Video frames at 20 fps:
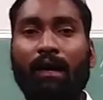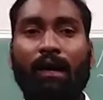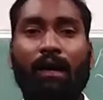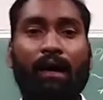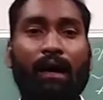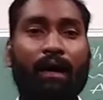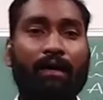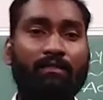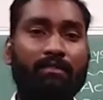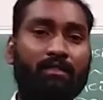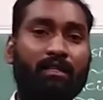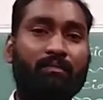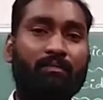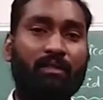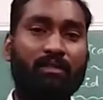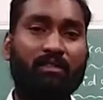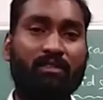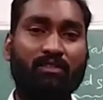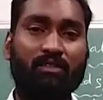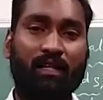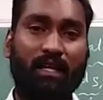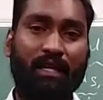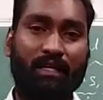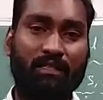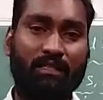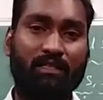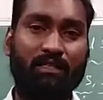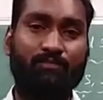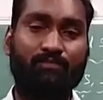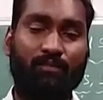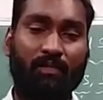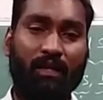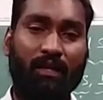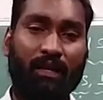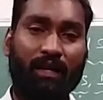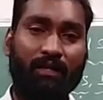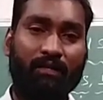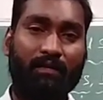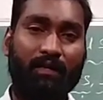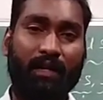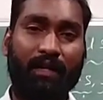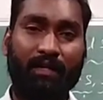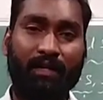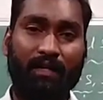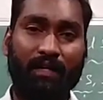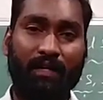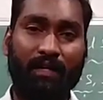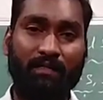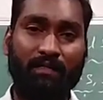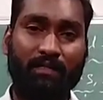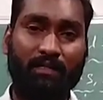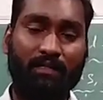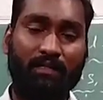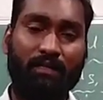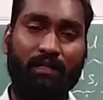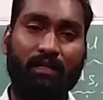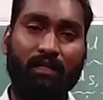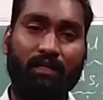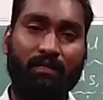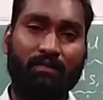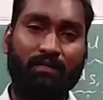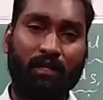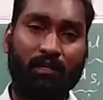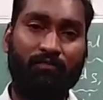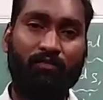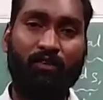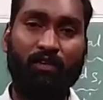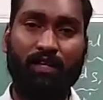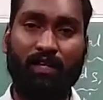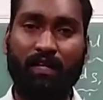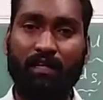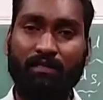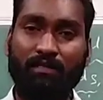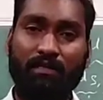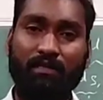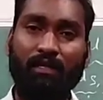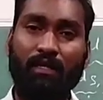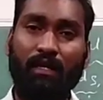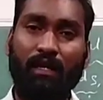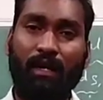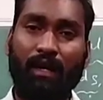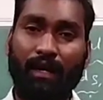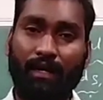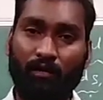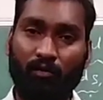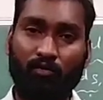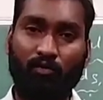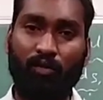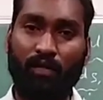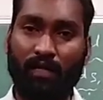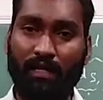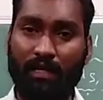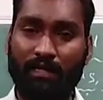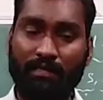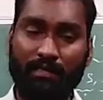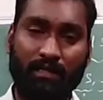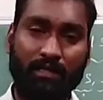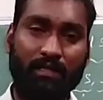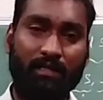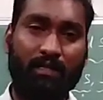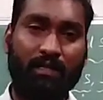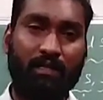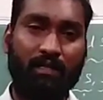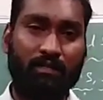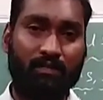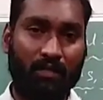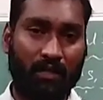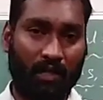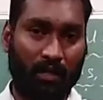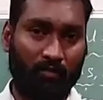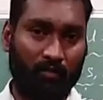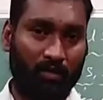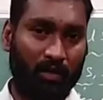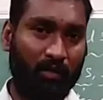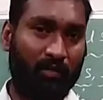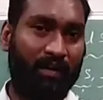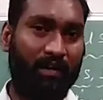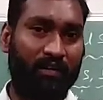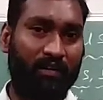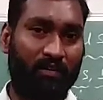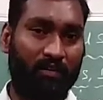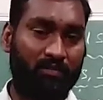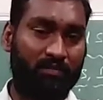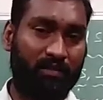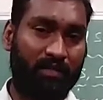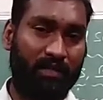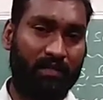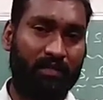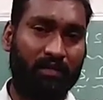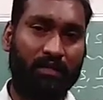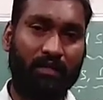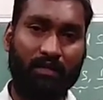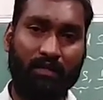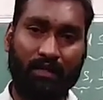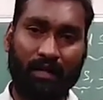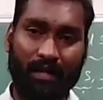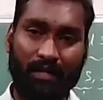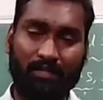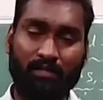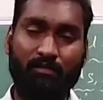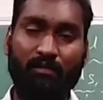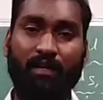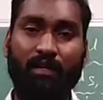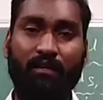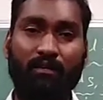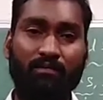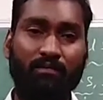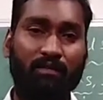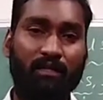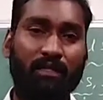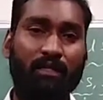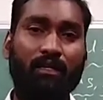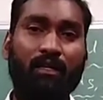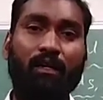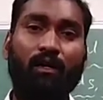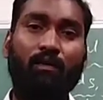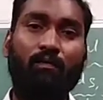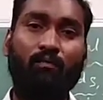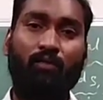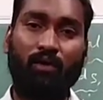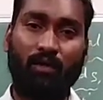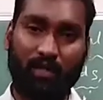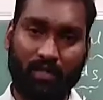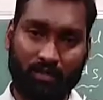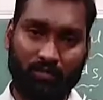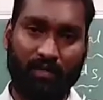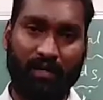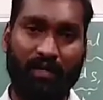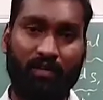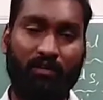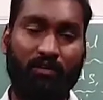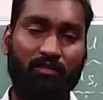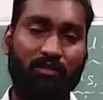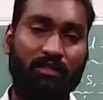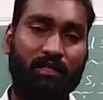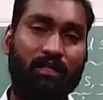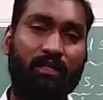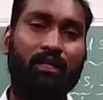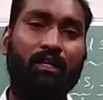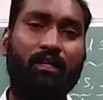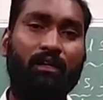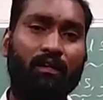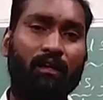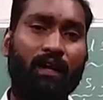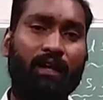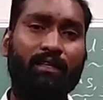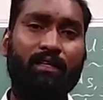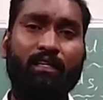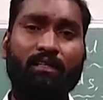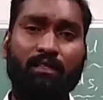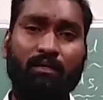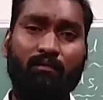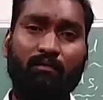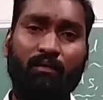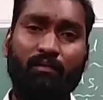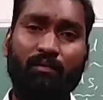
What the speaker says: acids and bases collect, like nitric acid, sulfuric acid, hydrochloric acid, some ammonium hydroxide, calcium hydroxide, potassium hydroxide. Like that, some of